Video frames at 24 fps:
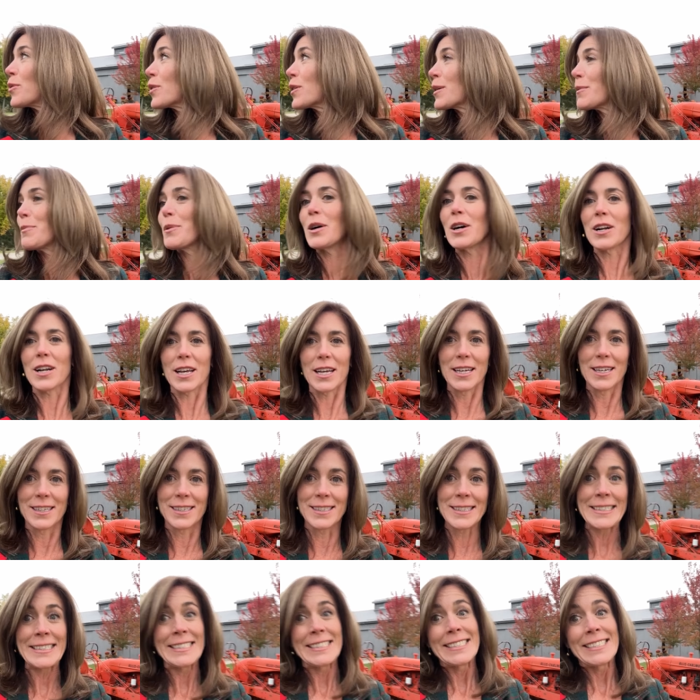porta potty.
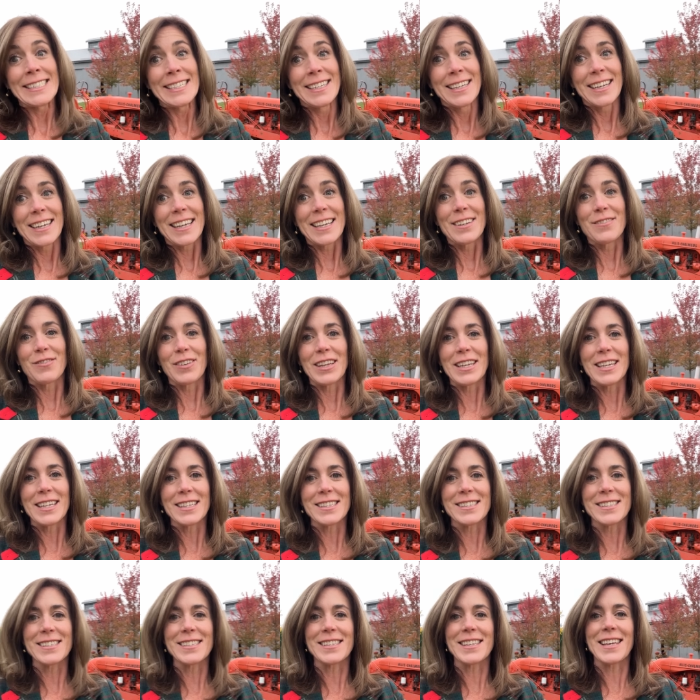
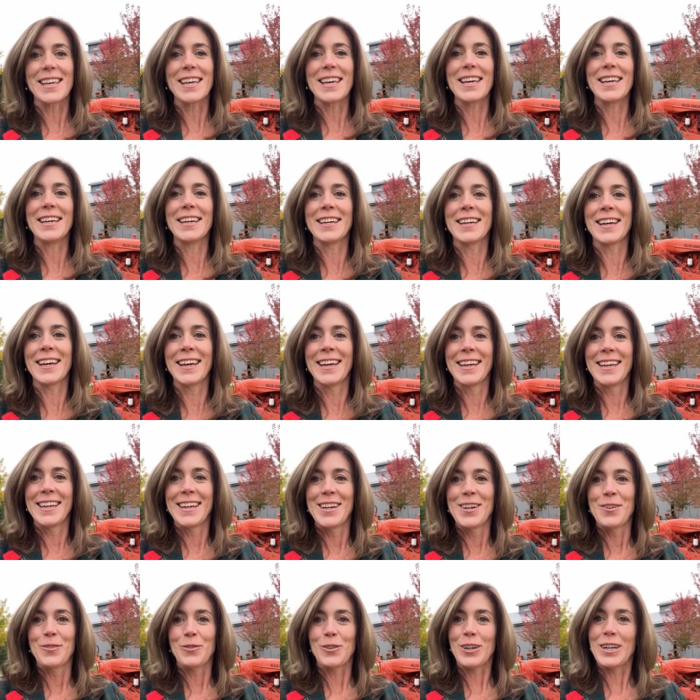Convenience is key.
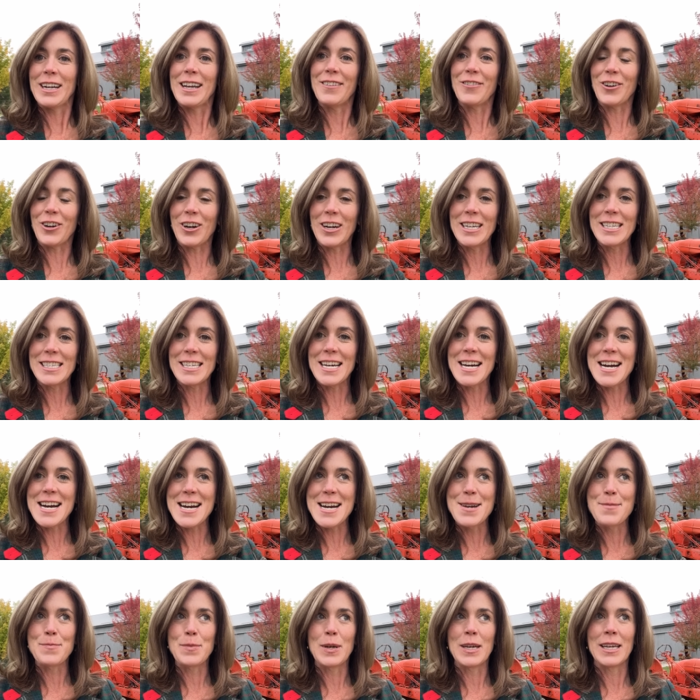We're gonna have a great
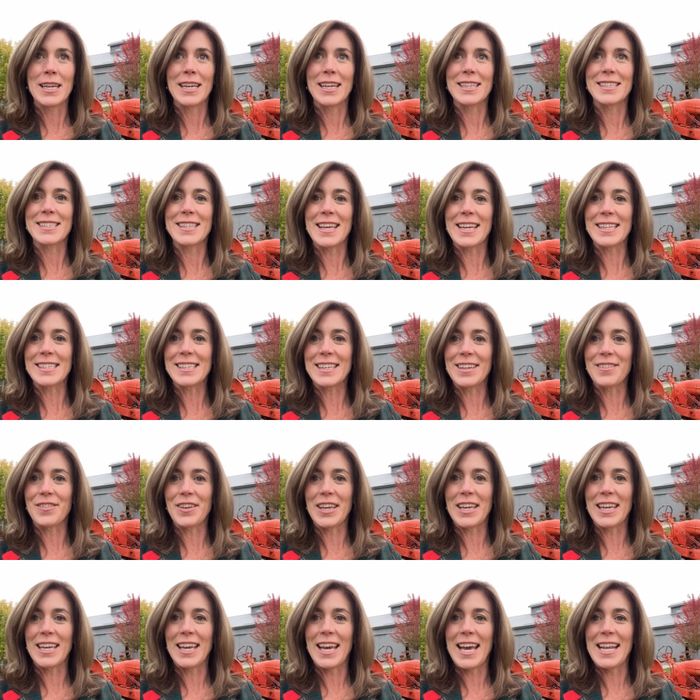time. It's
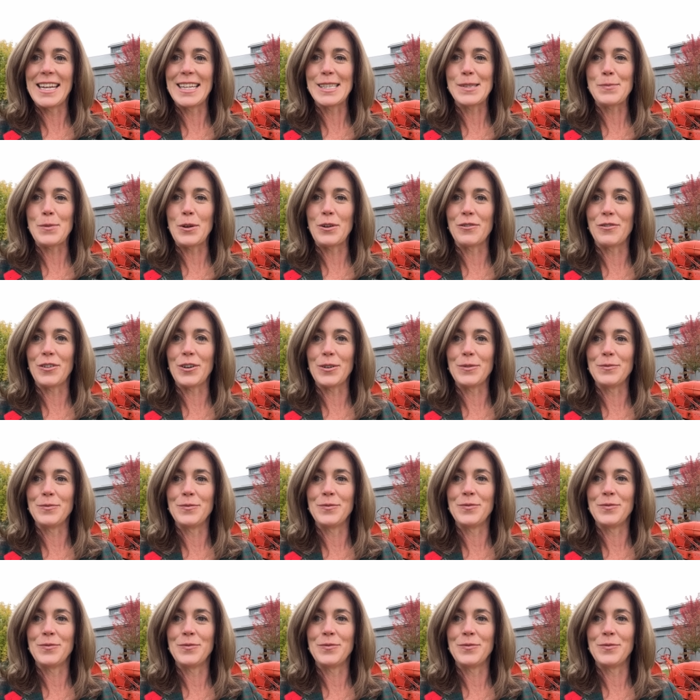Thanksgiving and it's beautiful.